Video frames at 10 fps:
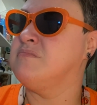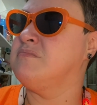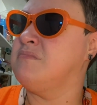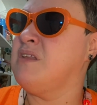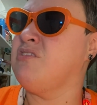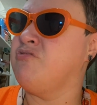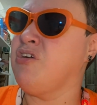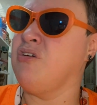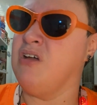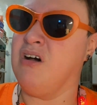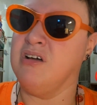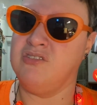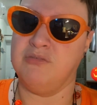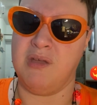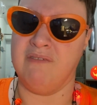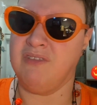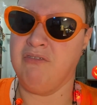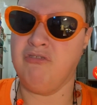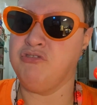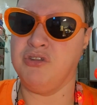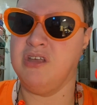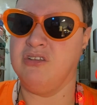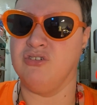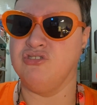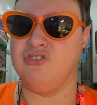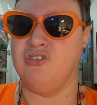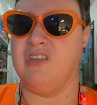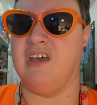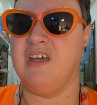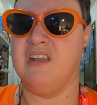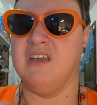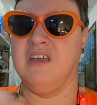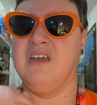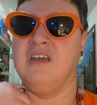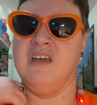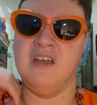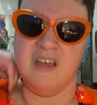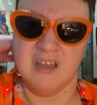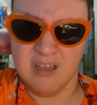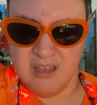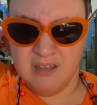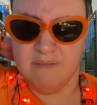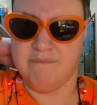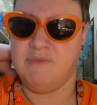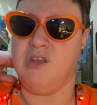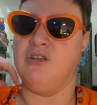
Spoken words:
And that's very odd to me. I've never fully understood that. You know,